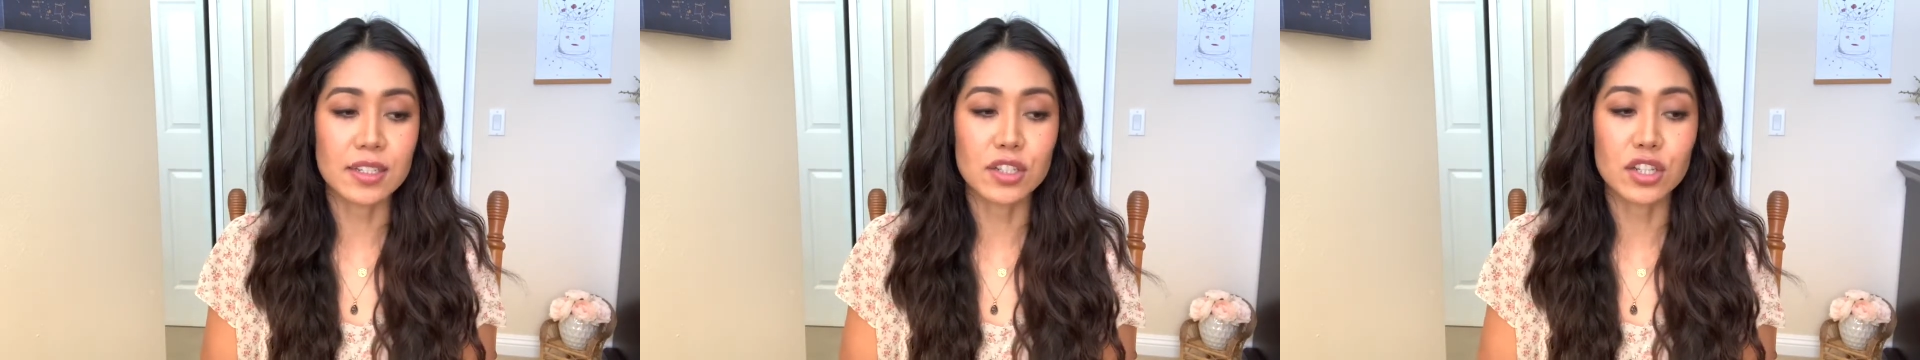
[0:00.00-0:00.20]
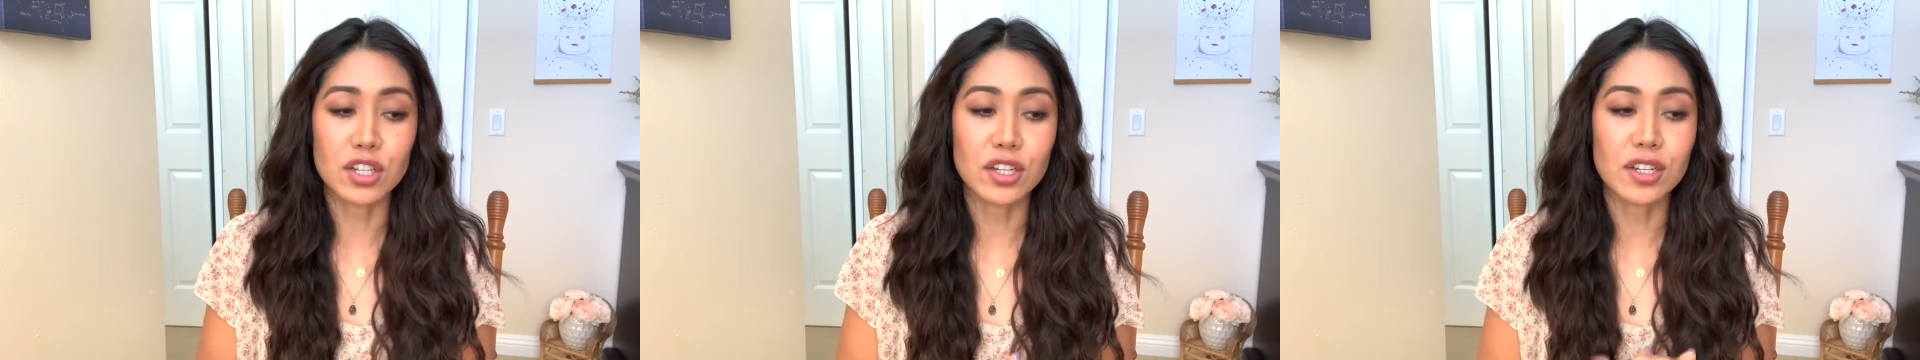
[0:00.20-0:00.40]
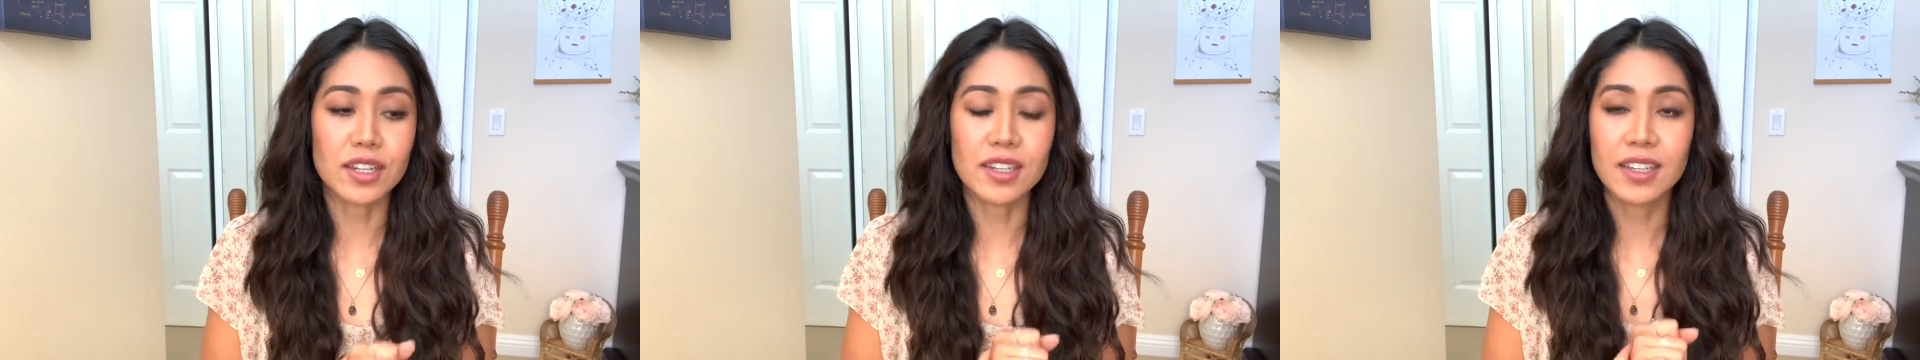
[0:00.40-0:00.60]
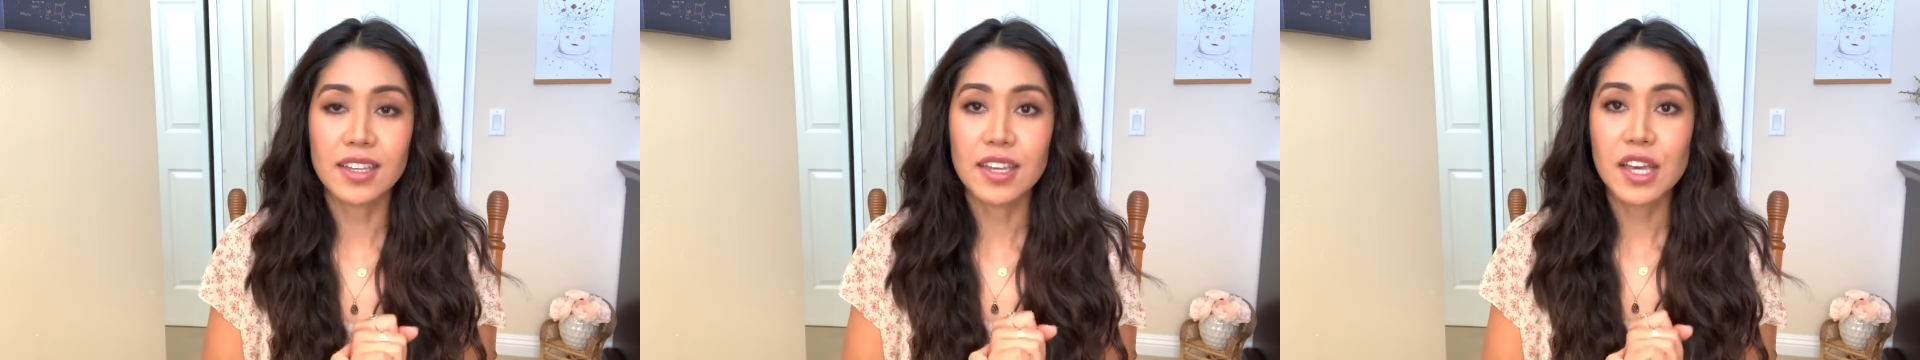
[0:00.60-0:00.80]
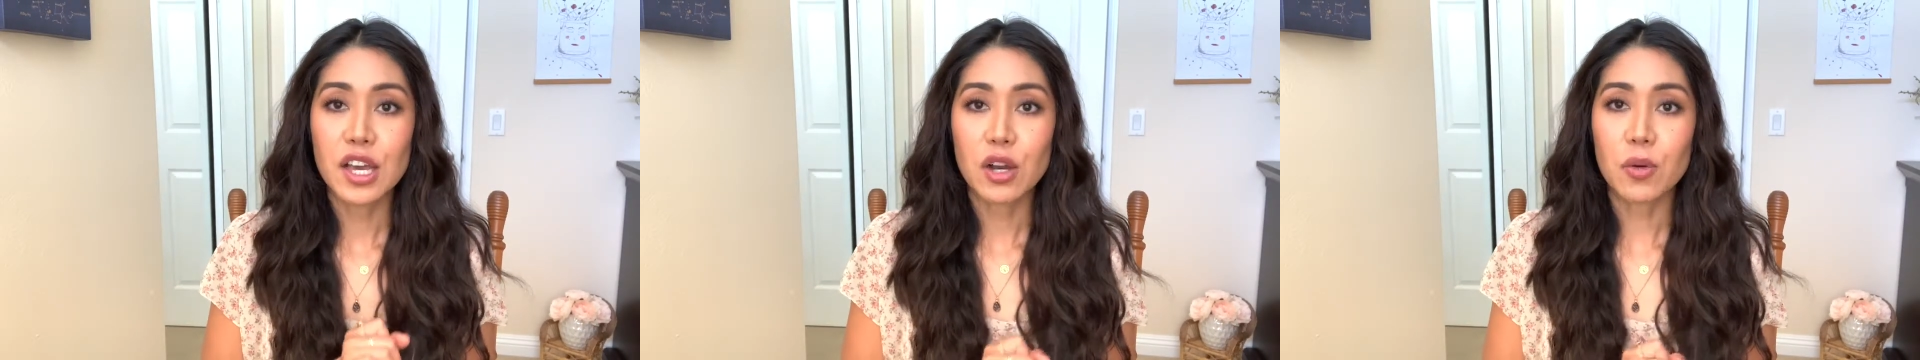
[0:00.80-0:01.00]
look
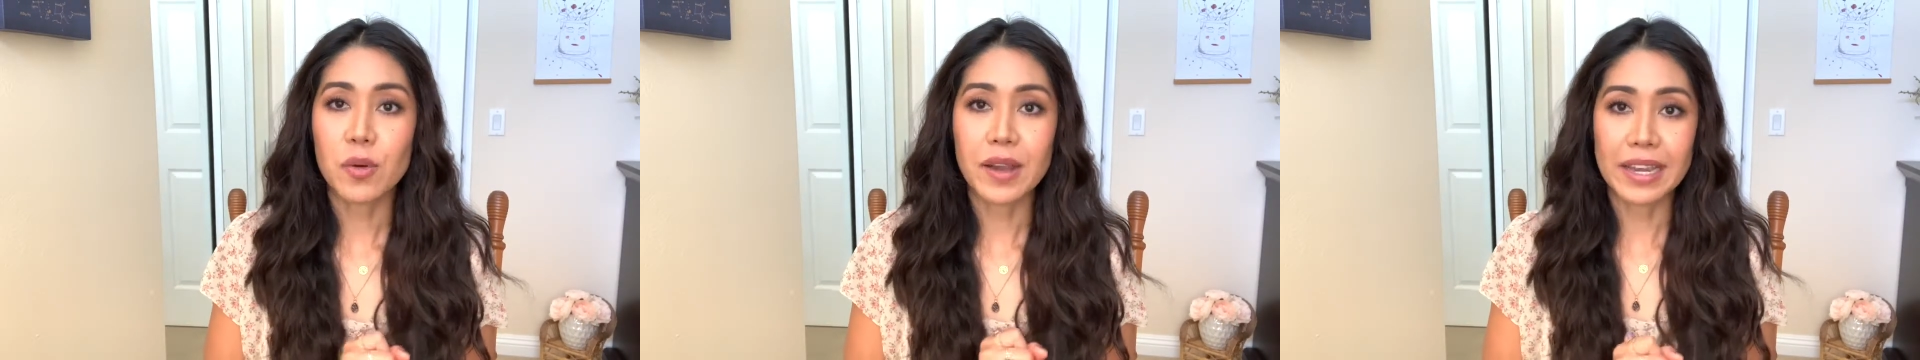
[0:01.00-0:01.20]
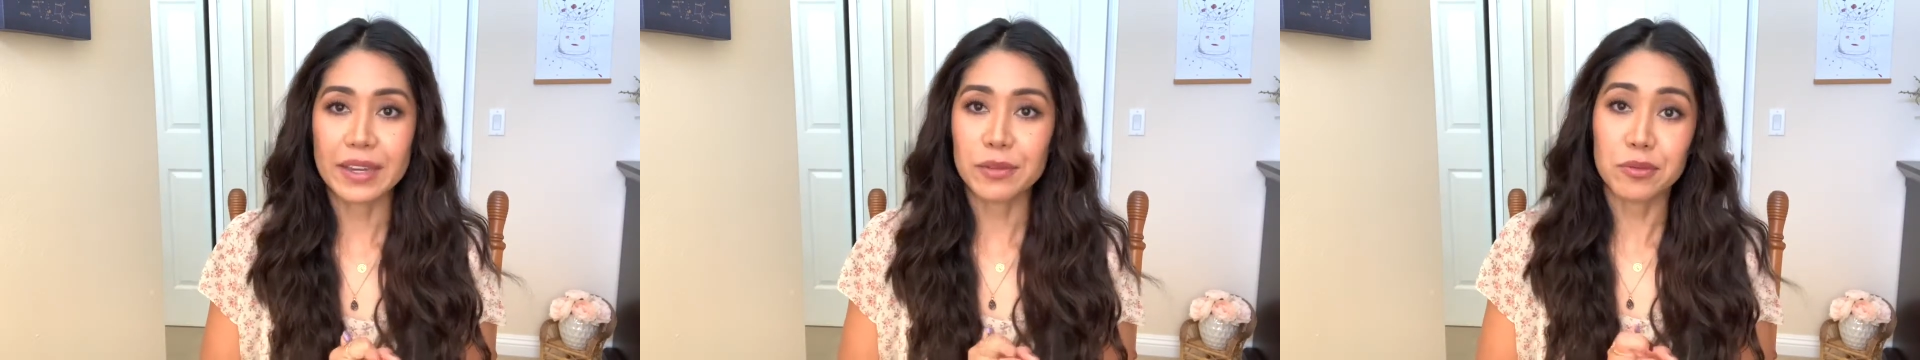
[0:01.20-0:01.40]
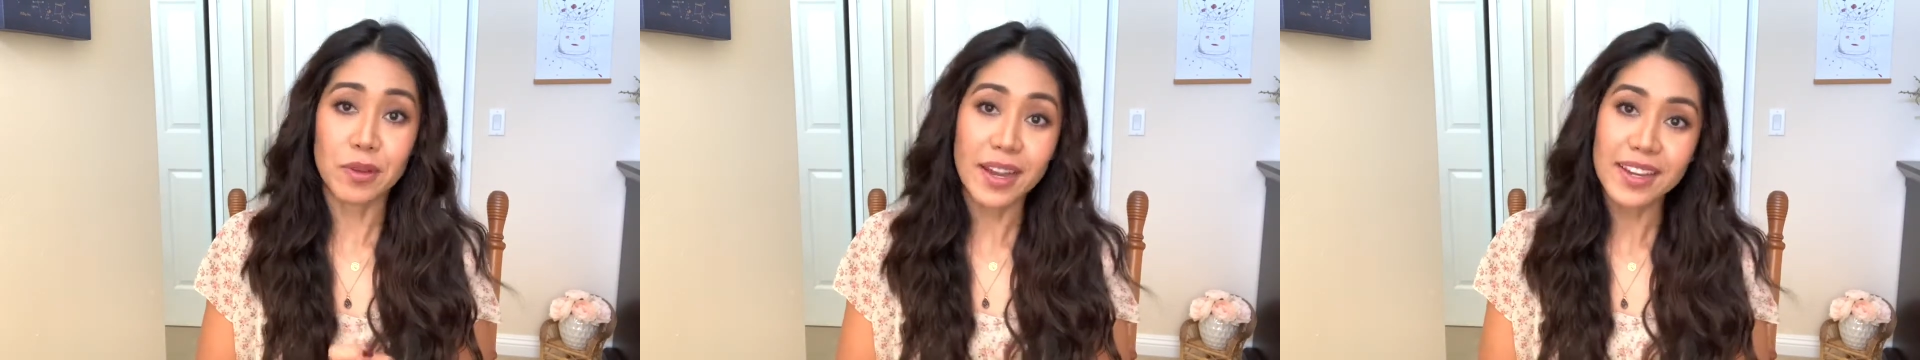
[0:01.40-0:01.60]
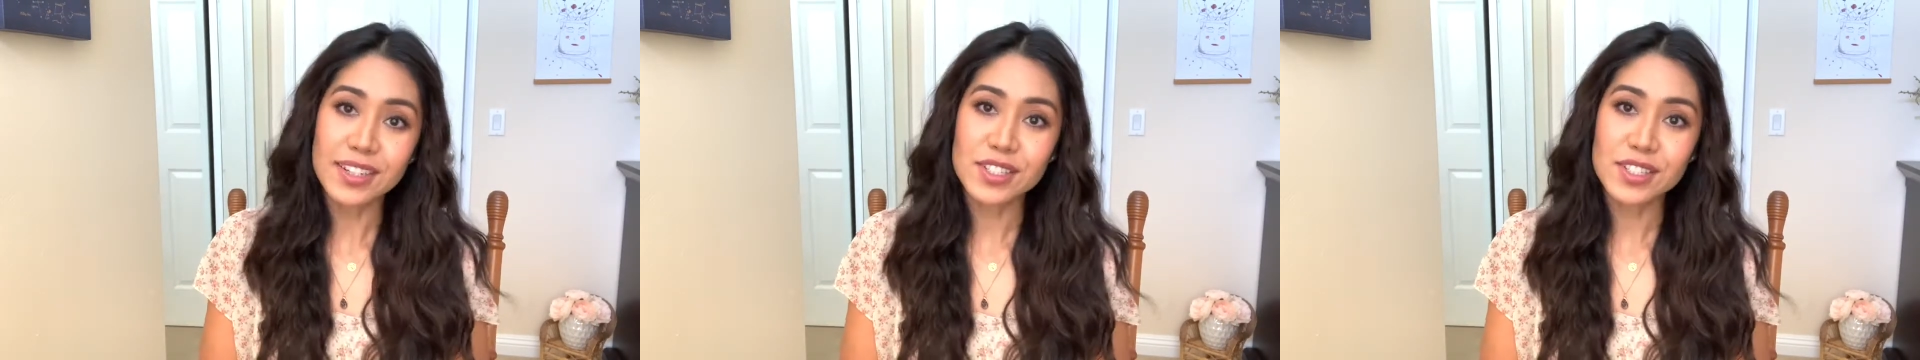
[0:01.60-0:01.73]
quite right.